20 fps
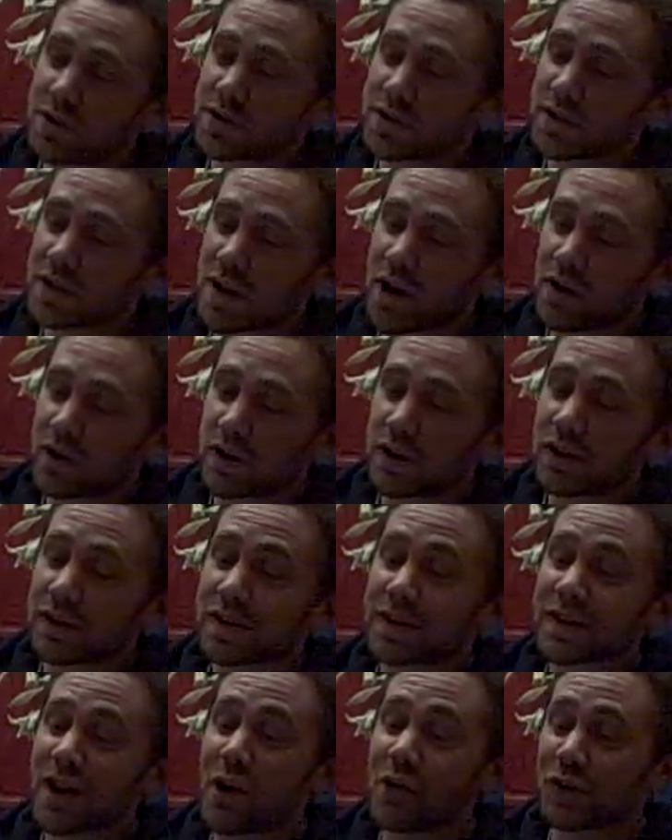as
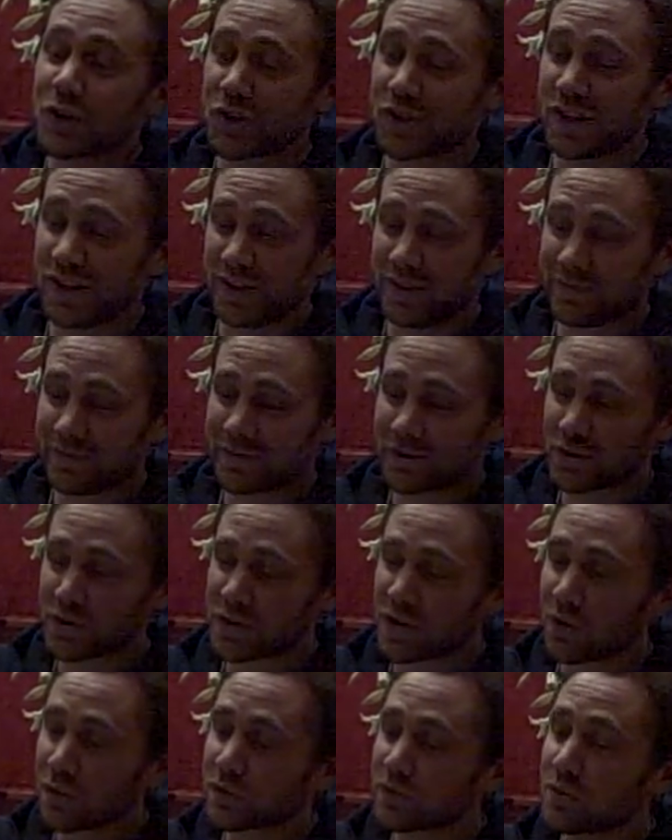karoshi
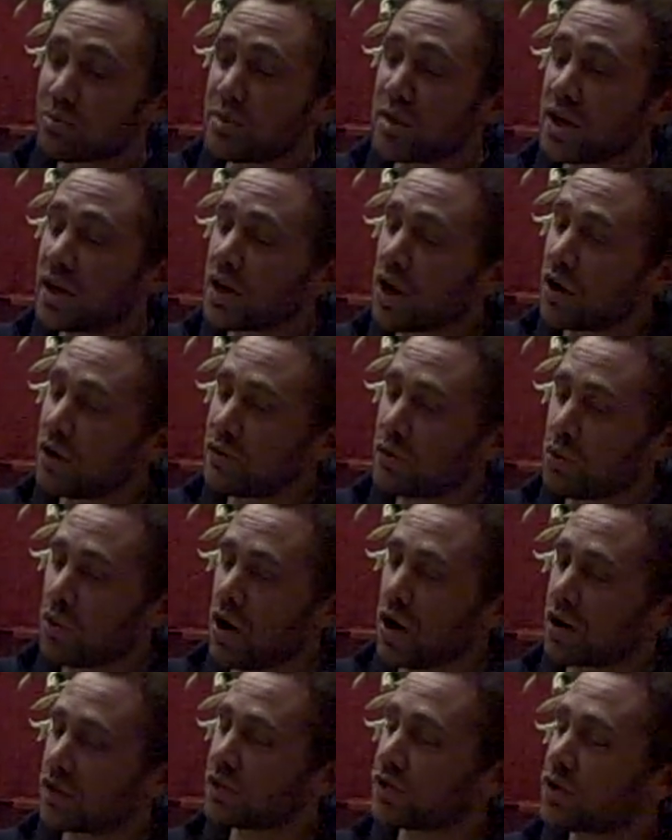results from being
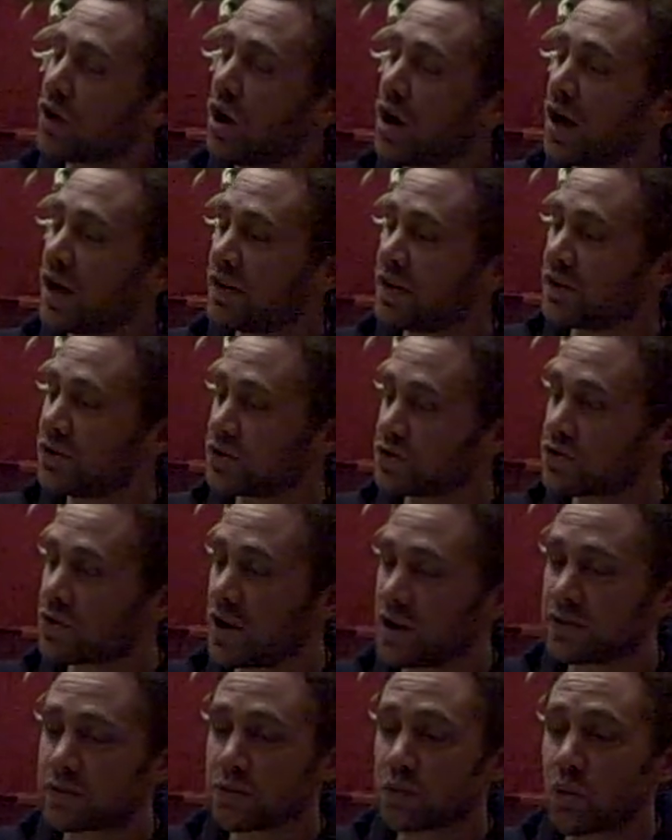overworked, tired and
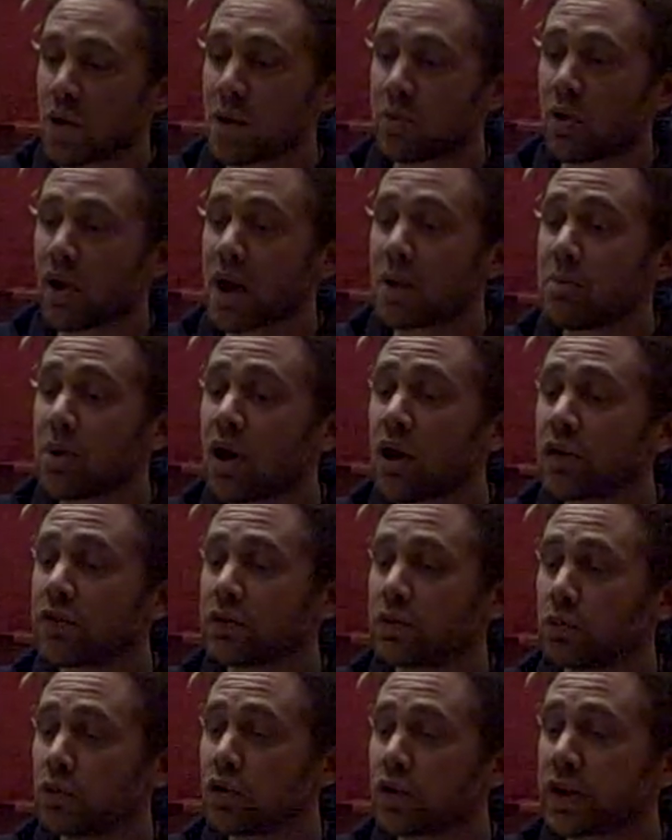stressed, whereby a
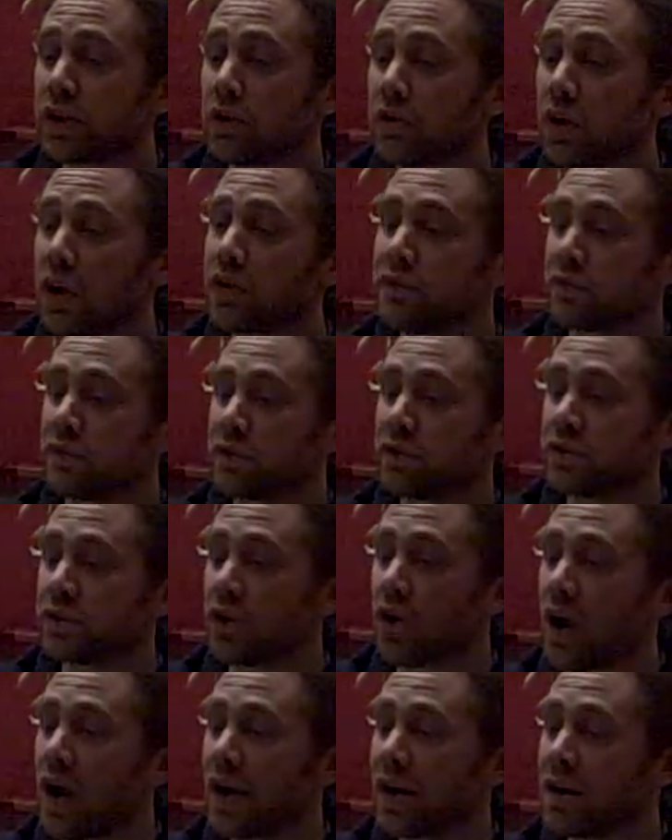person will keel over and
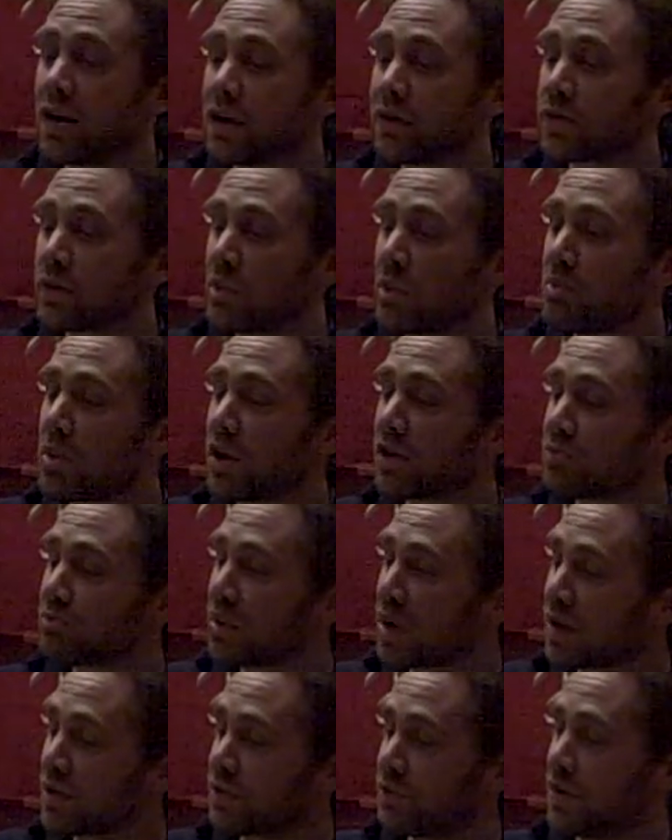die from a burst
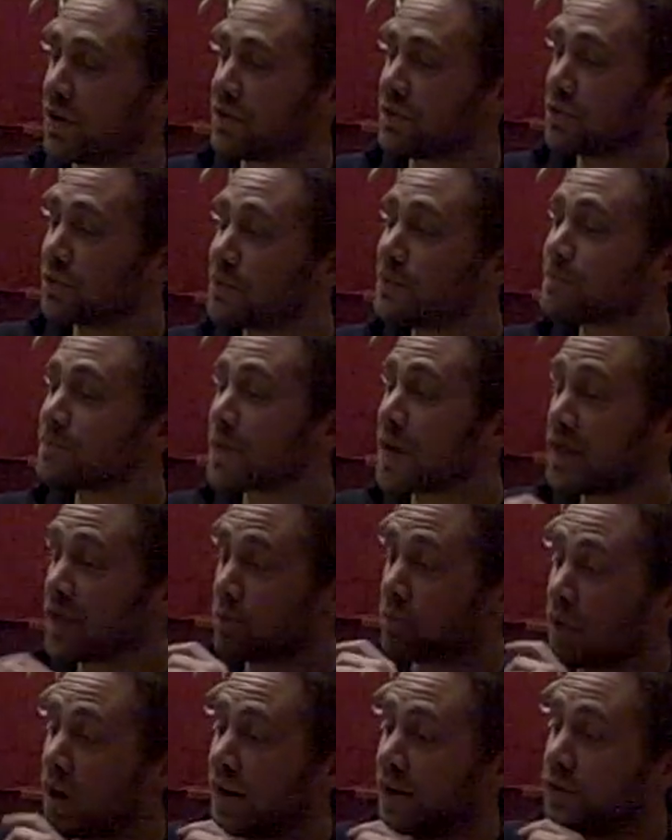blood vessel in the
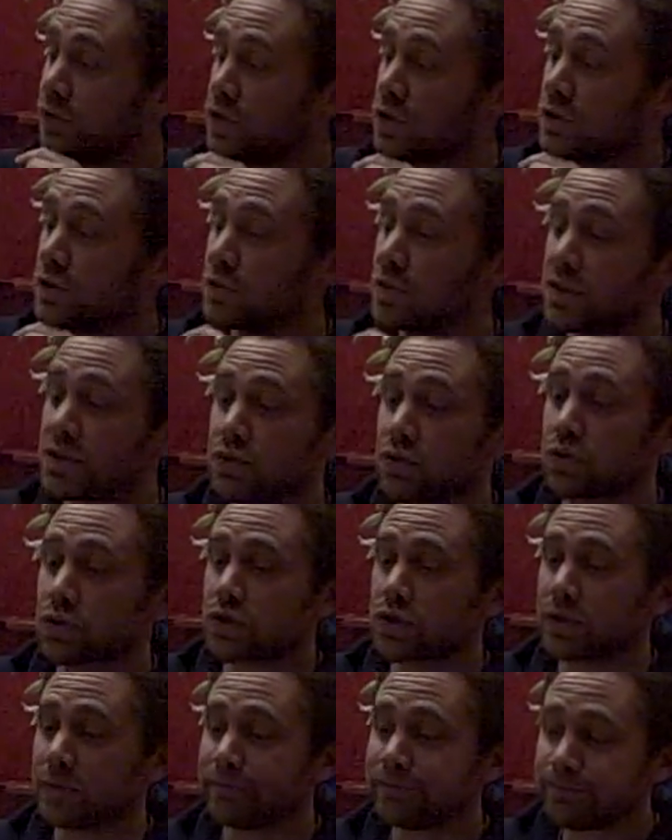brain due to
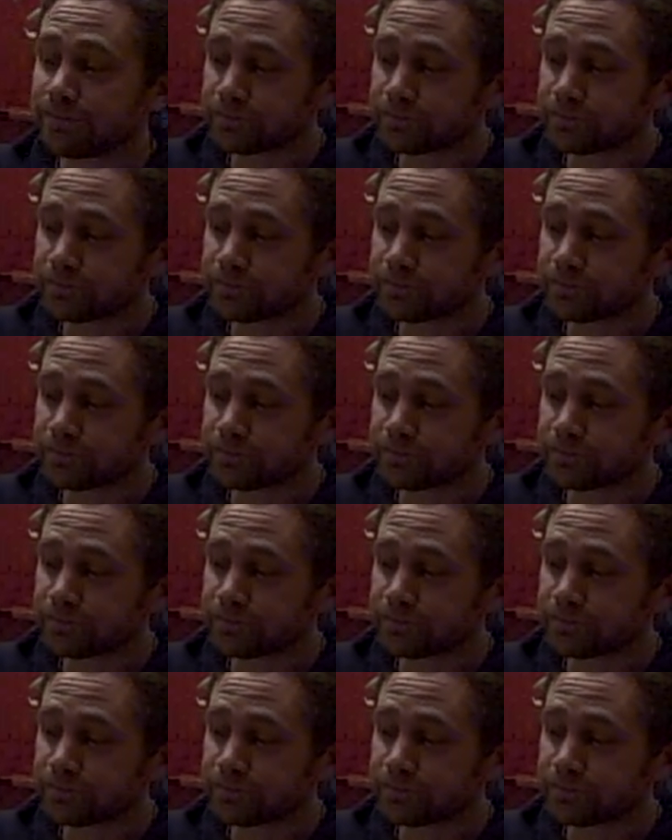exhaustion.